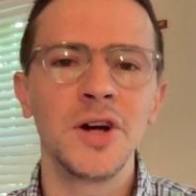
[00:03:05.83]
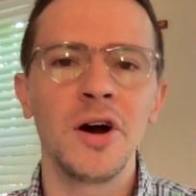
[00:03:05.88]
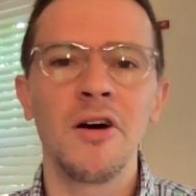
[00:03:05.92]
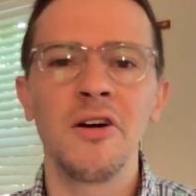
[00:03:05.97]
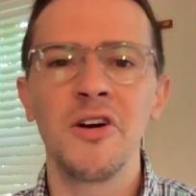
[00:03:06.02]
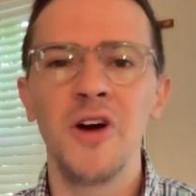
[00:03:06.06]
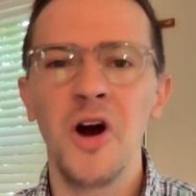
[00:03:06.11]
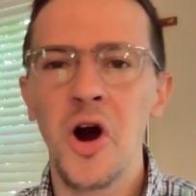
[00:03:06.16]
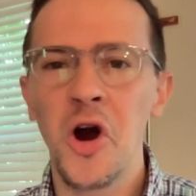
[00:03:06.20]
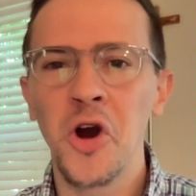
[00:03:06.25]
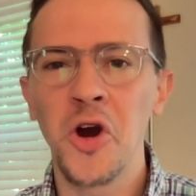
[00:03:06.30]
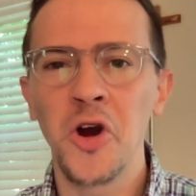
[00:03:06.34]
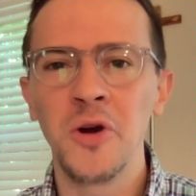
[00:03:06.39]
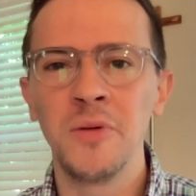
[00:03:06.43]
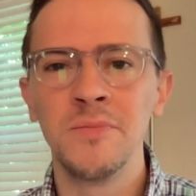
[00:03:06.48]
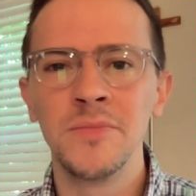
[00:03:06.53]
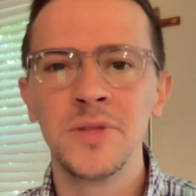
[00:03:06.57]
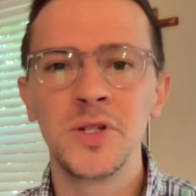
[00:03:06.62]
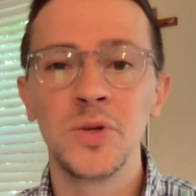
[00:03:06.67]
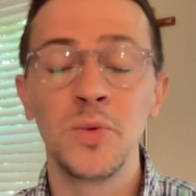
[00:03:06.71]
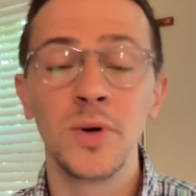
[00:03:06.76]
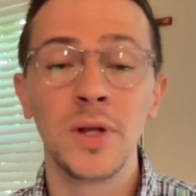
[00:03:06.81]
our
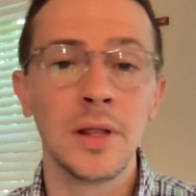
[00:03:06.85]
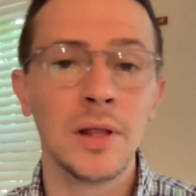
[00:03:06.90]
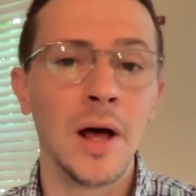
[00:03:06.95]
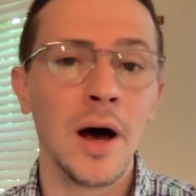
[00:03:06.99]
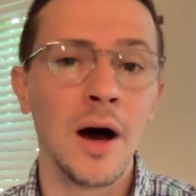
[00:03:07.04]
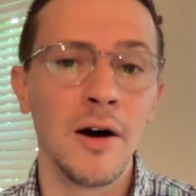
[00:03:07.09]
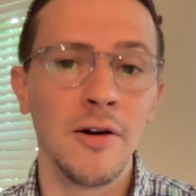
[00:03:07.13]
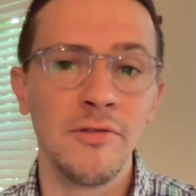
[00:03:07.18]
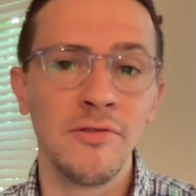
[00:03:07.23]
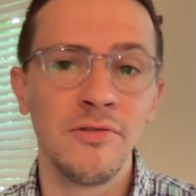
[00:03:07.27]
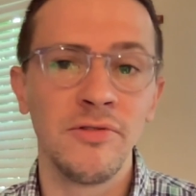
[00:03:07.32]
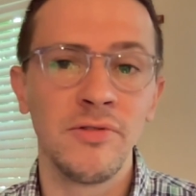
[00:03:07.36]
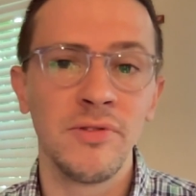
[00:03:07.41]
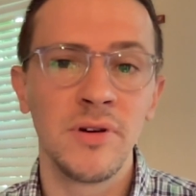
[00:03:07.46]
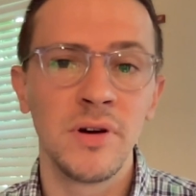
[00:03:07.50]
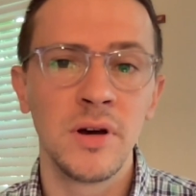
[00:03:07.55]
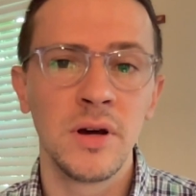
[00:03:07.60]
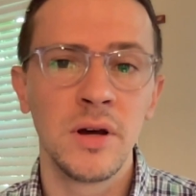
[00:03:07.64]
arms with love,